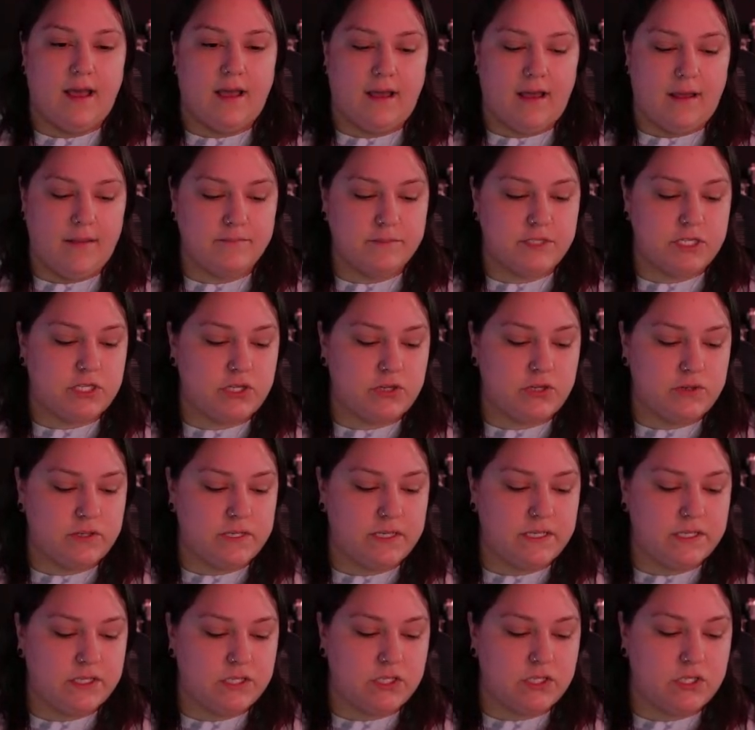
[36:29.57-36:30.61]

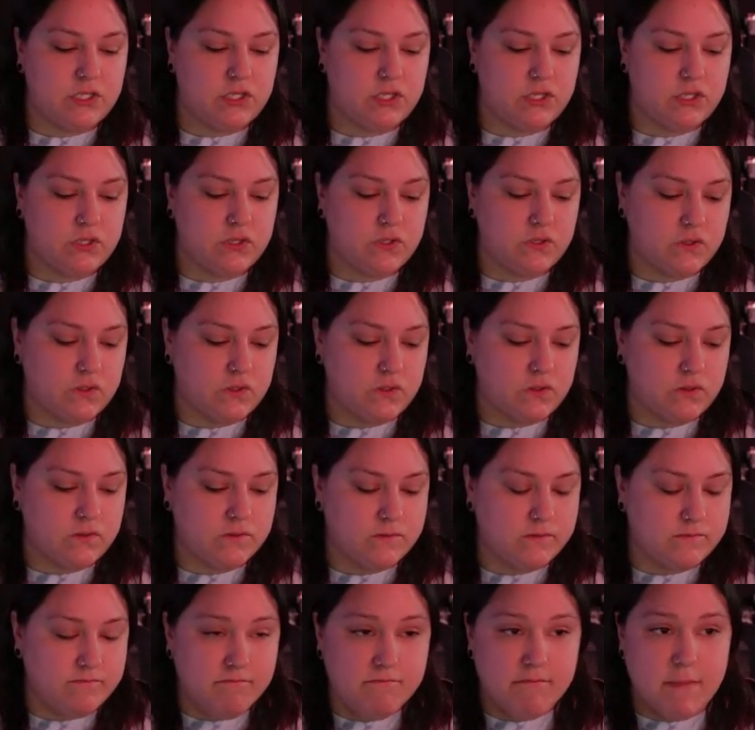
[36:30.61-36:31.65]
students
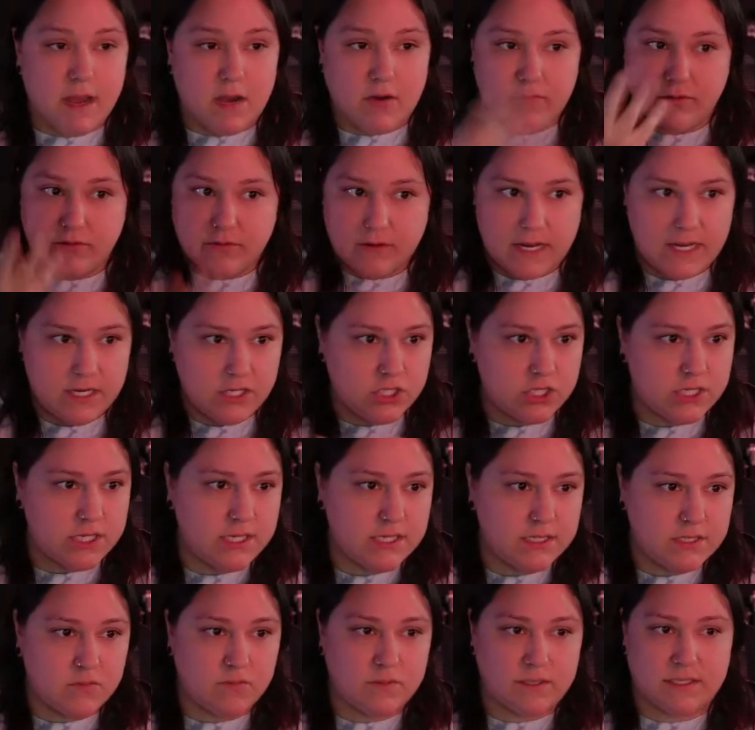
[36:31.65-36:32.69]
do mountain
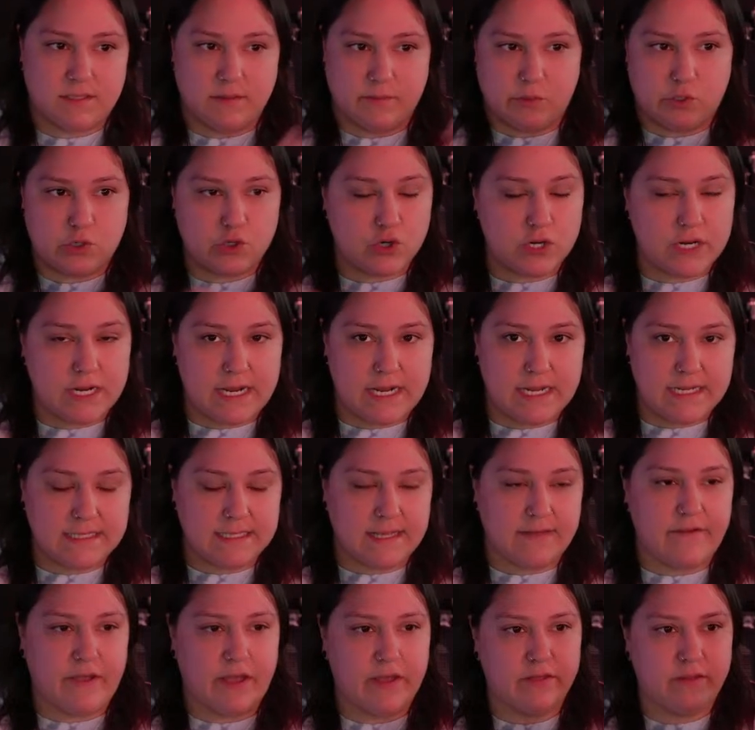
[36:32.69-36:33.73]
ranges with some trees.
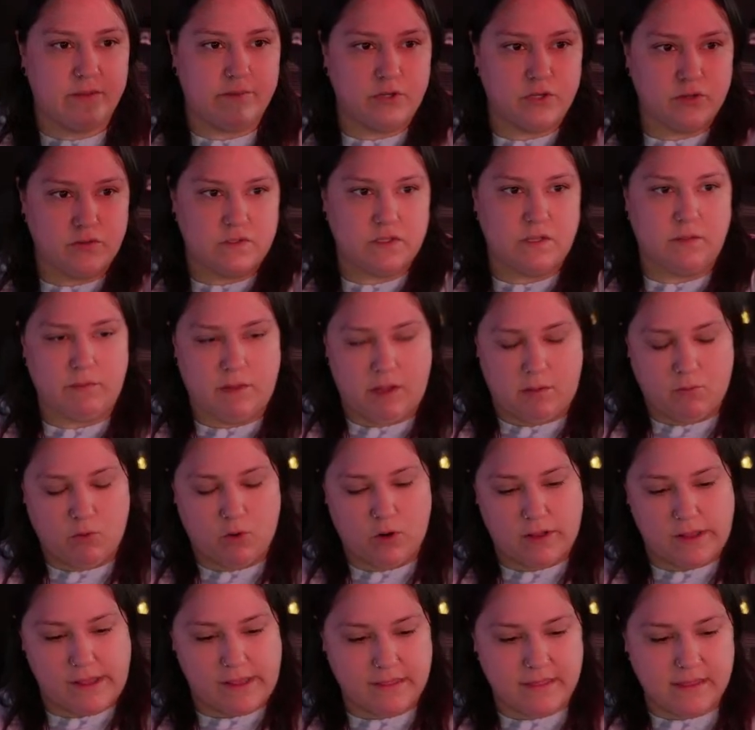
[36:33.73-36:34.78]
I've had them do something
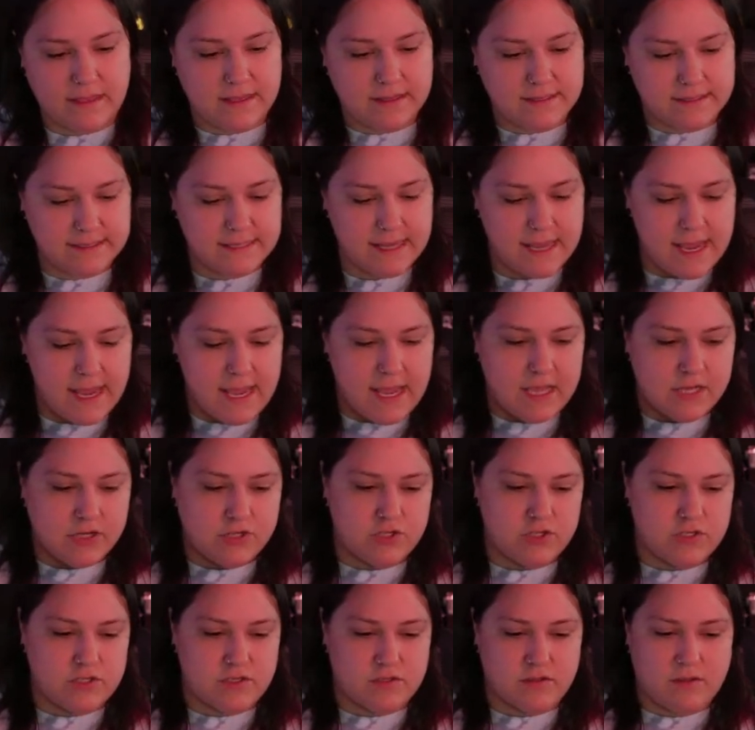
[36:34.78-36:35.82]
more like this,
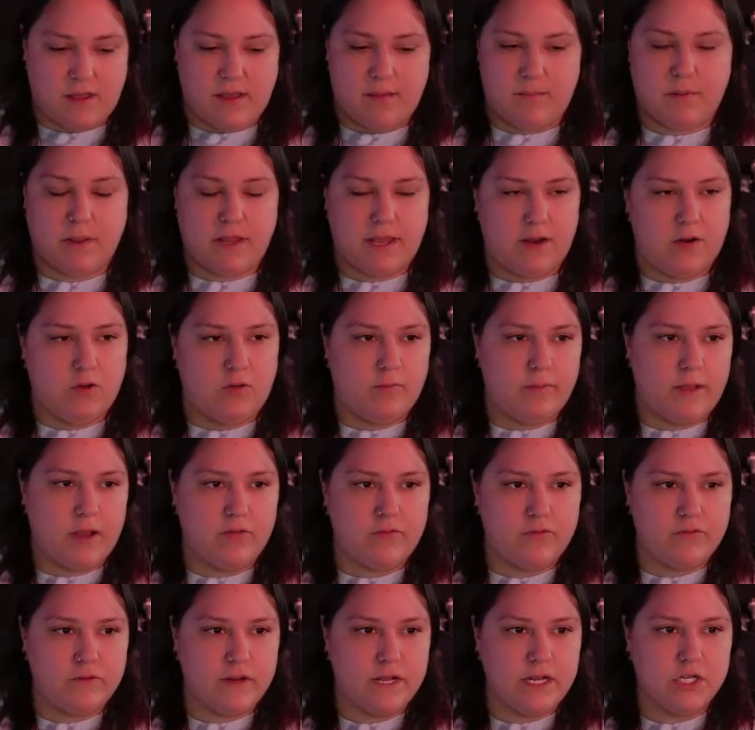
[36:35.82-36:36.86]
just like plain old
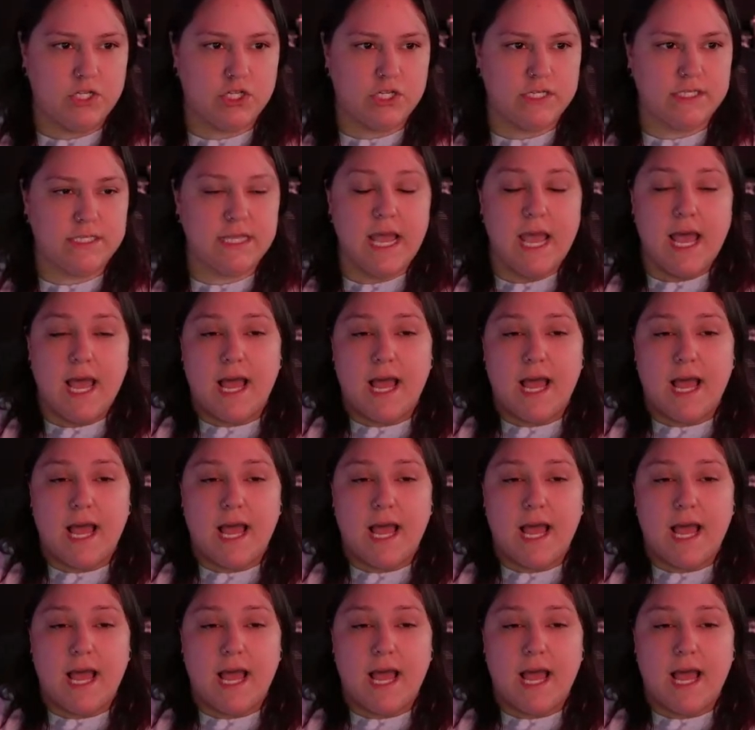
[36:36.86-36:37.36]
mountain ranges.